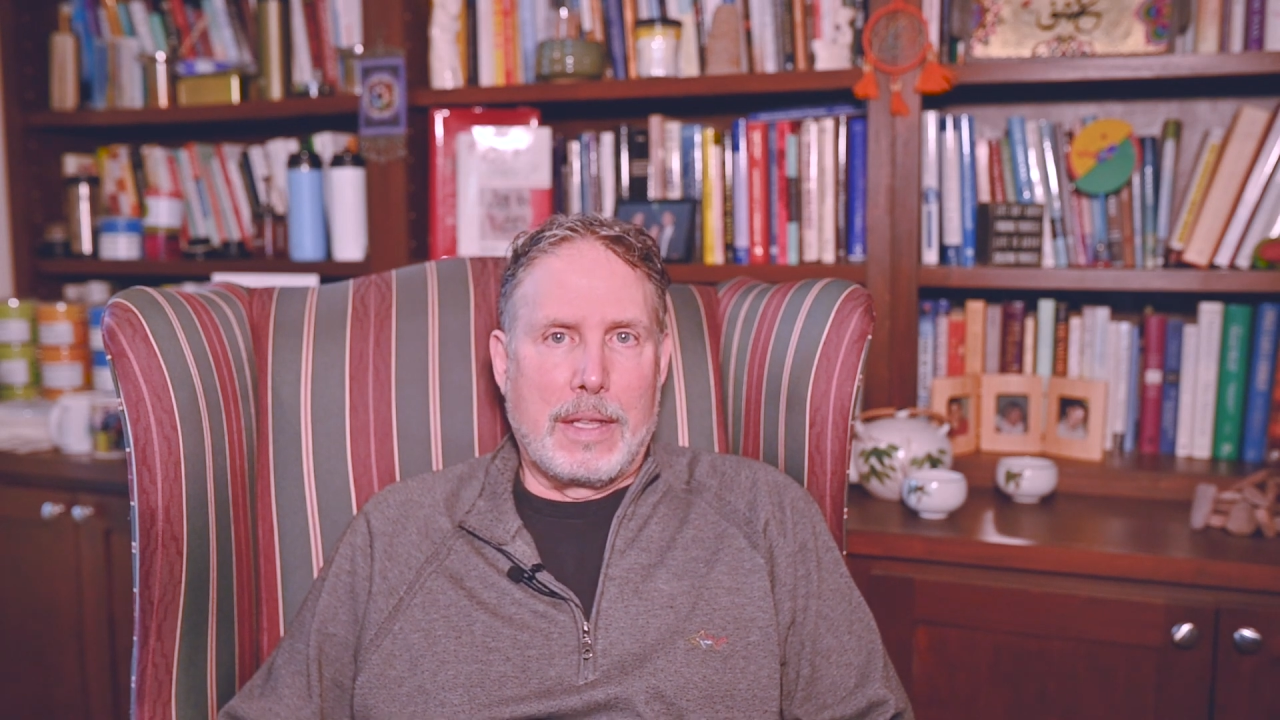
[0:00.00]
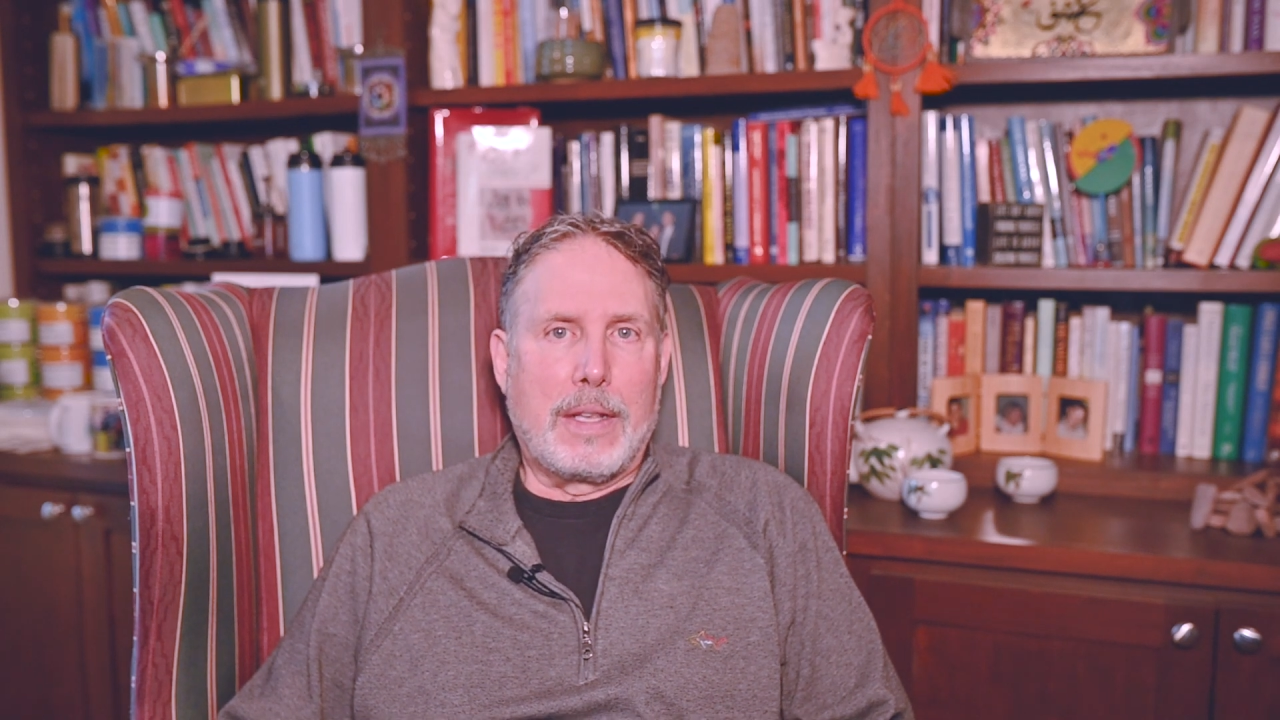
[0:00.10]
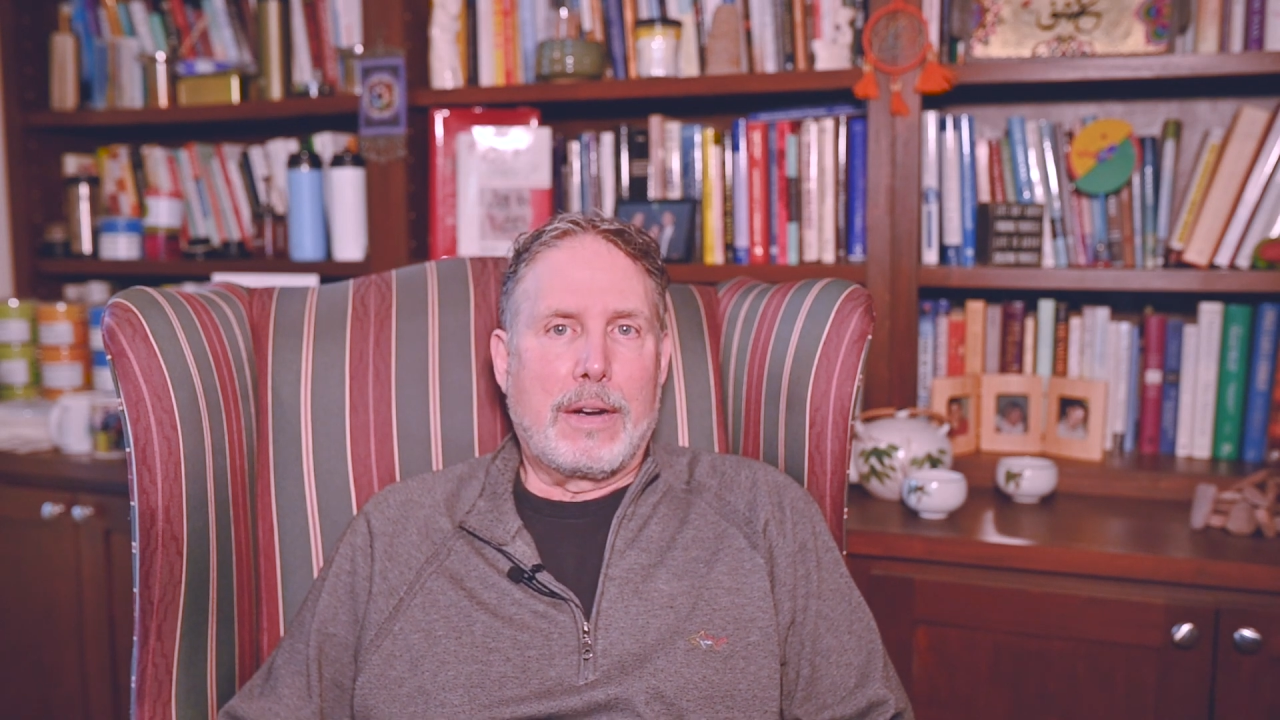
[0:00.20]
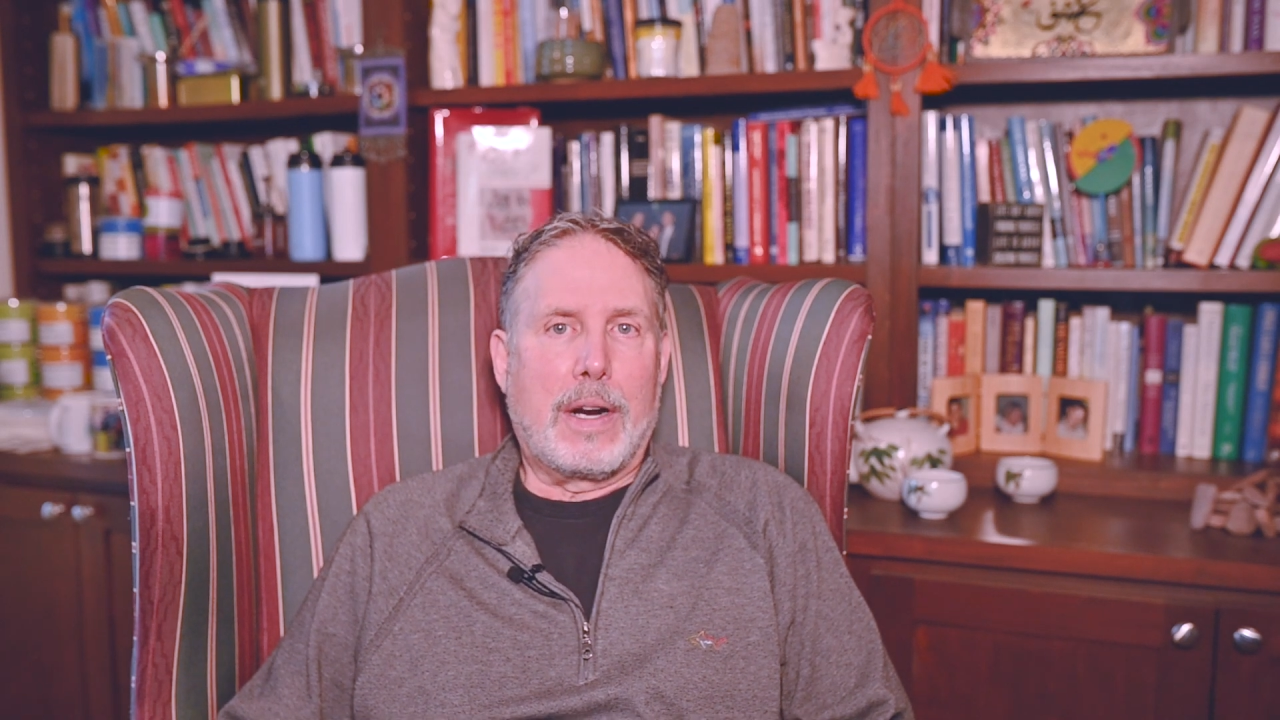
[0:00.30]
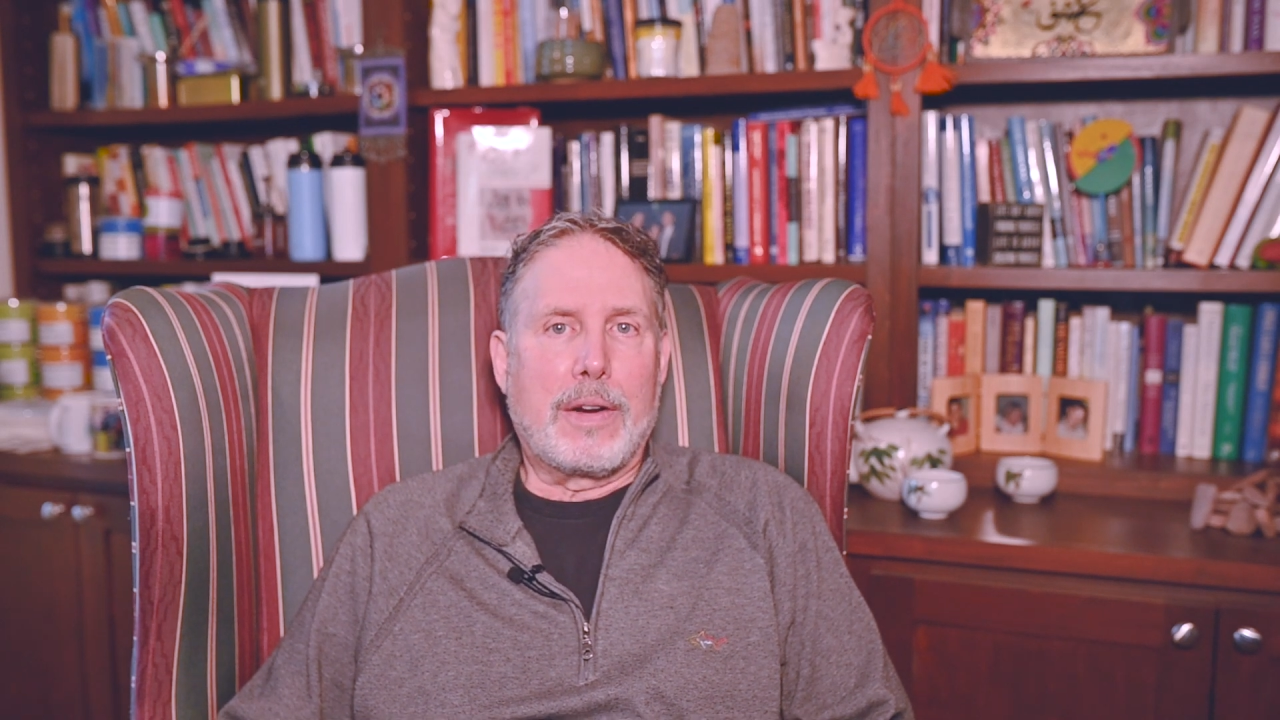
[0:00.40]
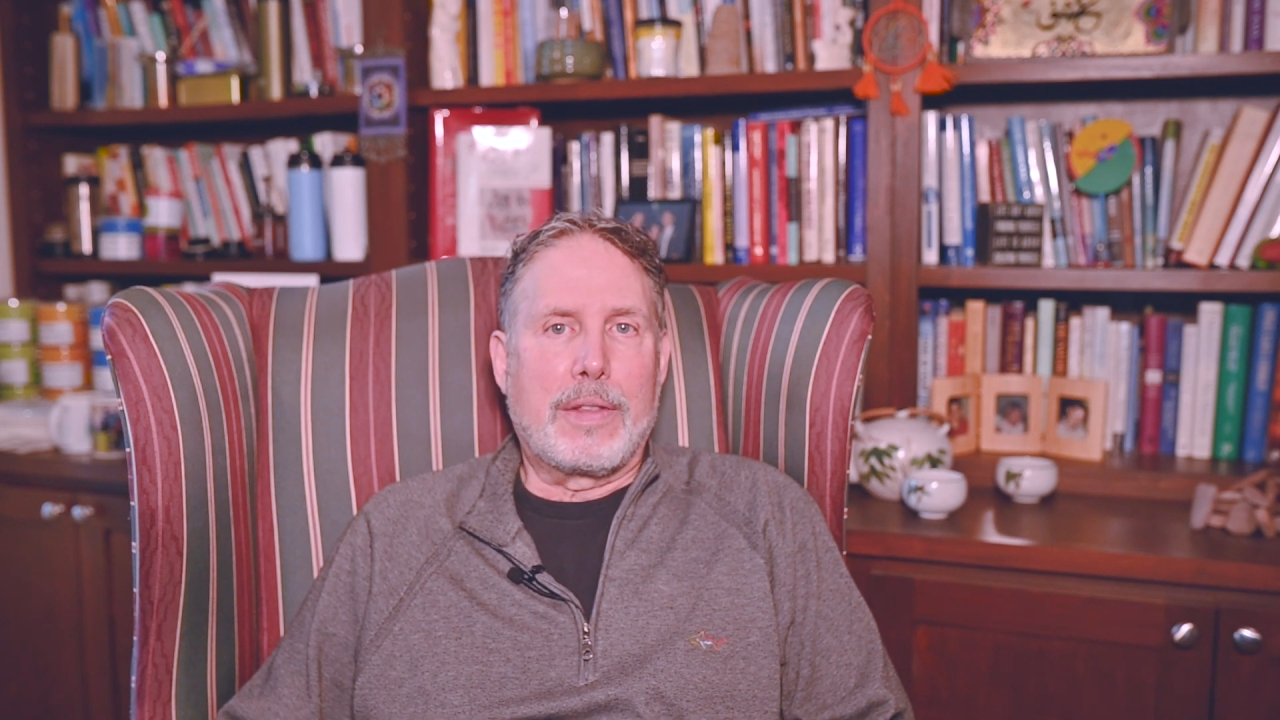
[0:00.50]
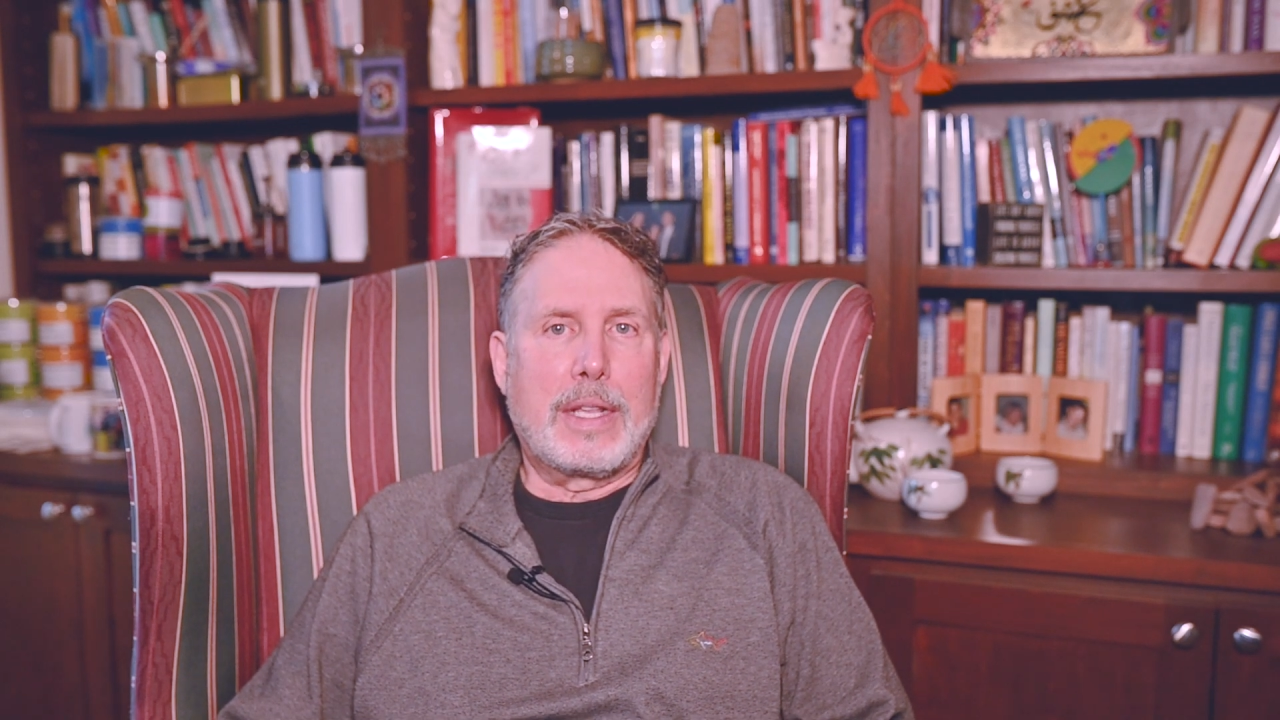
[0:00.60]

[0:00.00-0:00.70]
There are